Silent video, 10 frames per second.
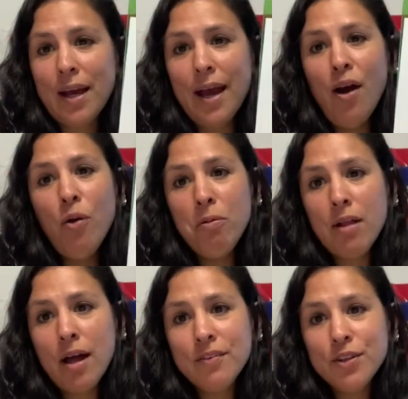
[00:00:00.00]
I hope a
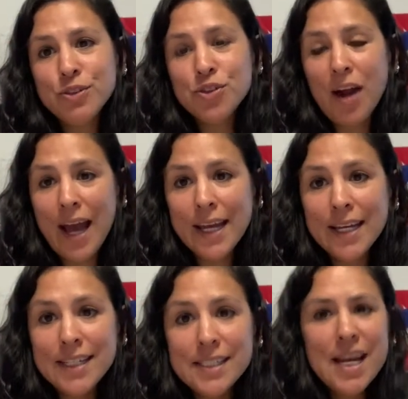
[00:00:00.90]
lot of you try
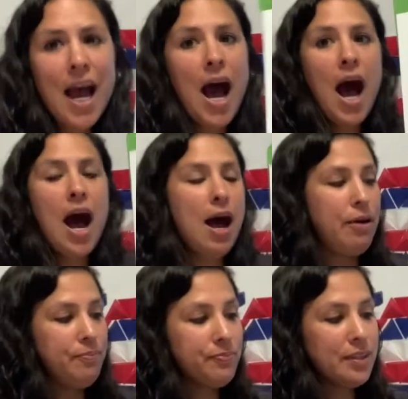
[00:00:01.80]
it
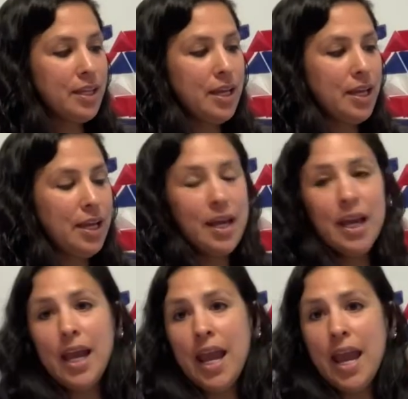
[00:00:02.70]

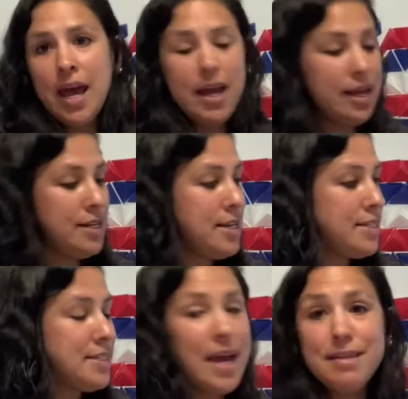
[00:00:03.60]
and
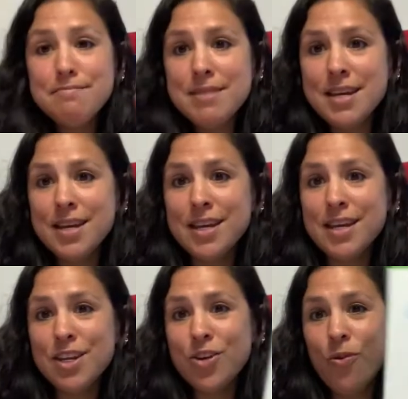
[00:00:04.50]
send
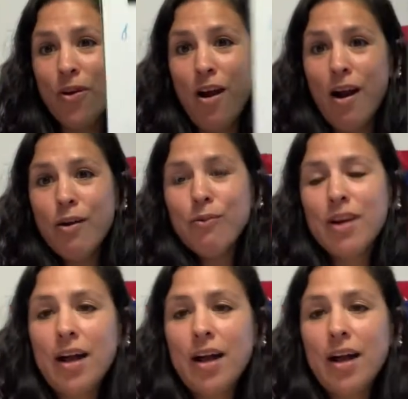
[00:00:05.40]
me your artwork.